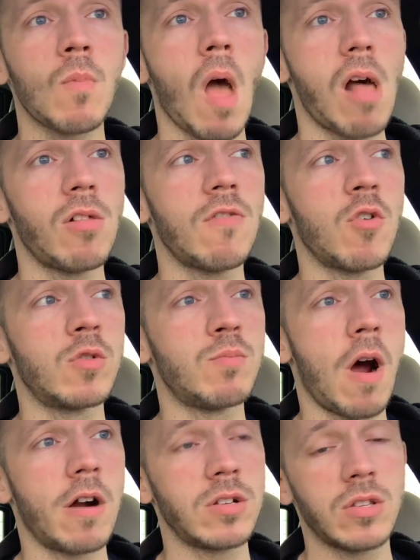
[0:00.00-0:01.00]
I love those
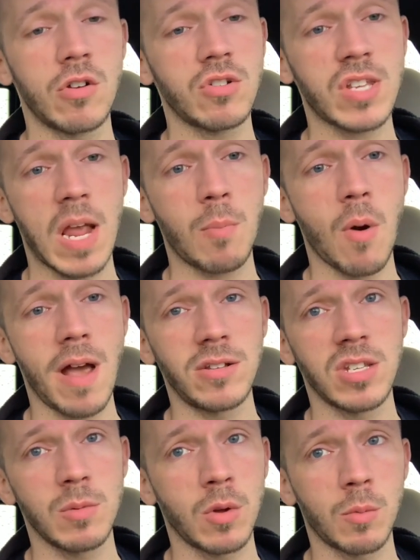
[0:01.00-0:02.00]
bars. They're the same price,
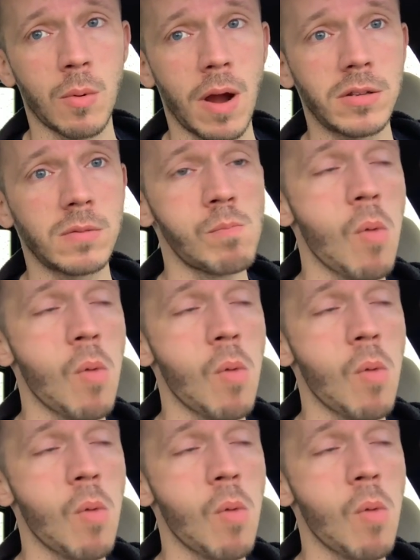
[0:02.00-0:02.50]
similar price.